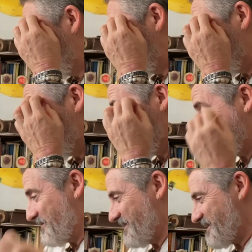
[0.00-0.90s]
hearing
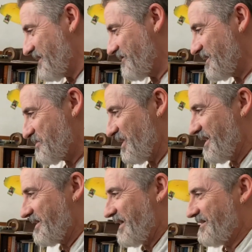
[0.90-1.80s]
some of the stuff that he's
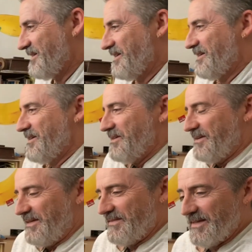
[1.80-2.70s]
playing
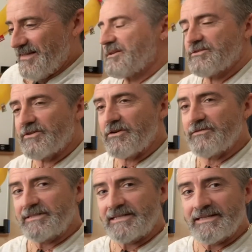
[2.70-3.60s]
in there. It's not
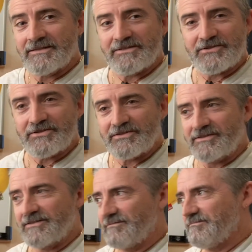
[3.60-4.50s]
overly loud, it's just that